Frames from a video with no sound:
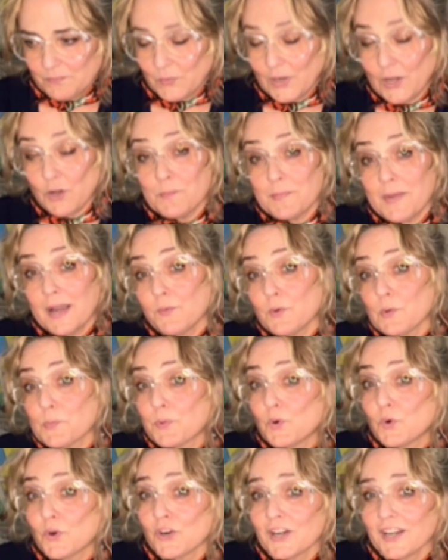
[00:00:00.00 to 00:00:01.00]
well, my
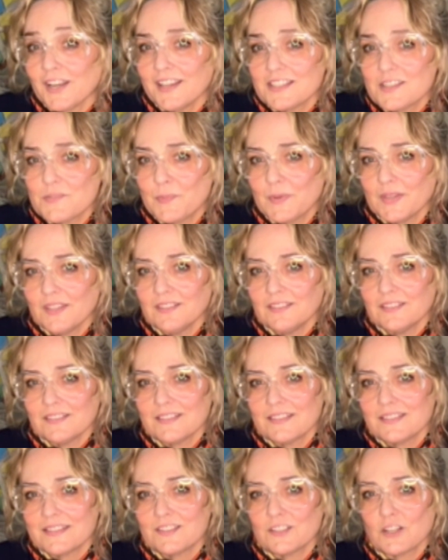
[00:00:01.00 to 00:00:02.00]
report has been
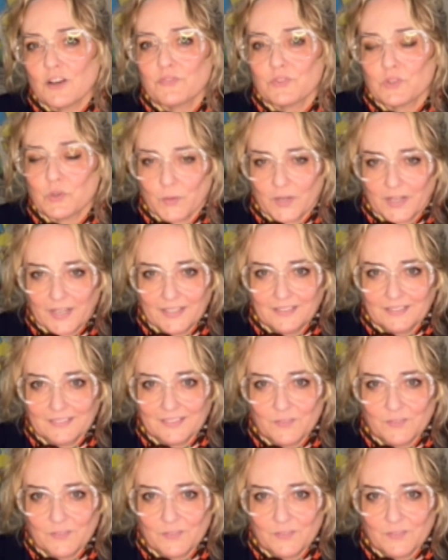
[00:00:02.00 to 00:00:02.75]
stuffed away.